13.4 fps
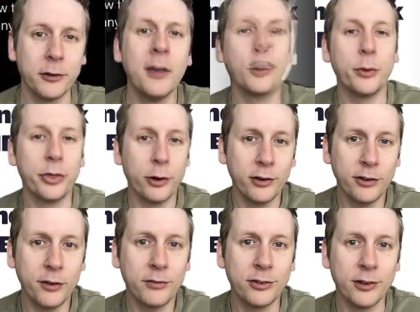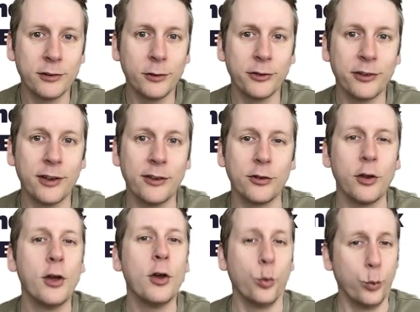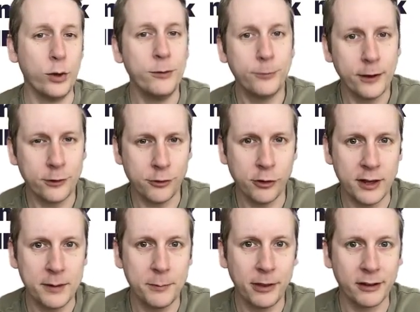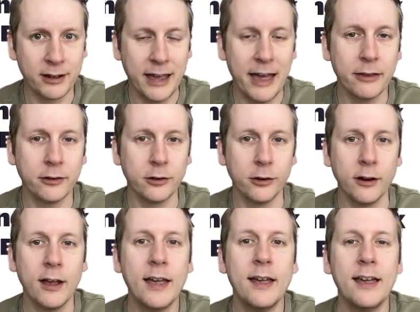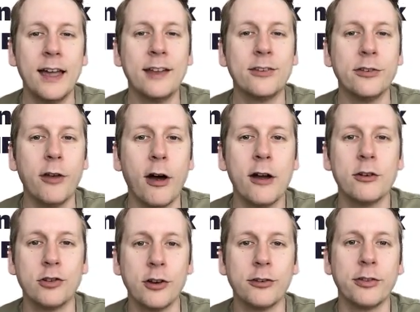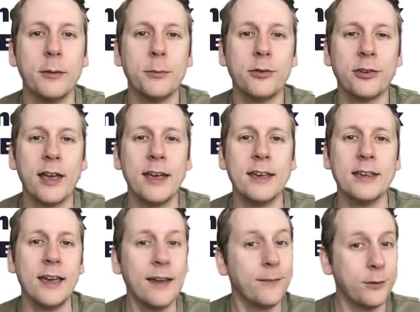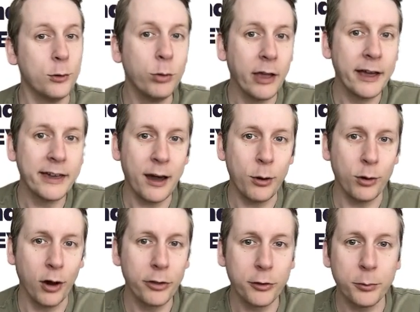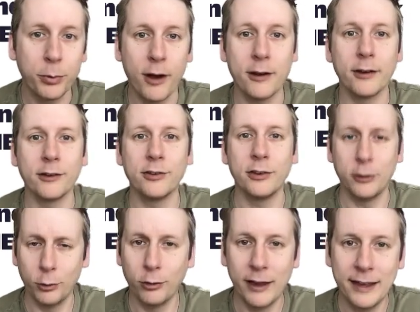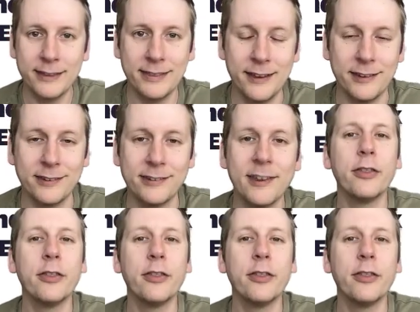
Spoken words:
So when 37 Signals says, we fixed your email and calendar, it's not just them saying, if you like our other products, you'll like this.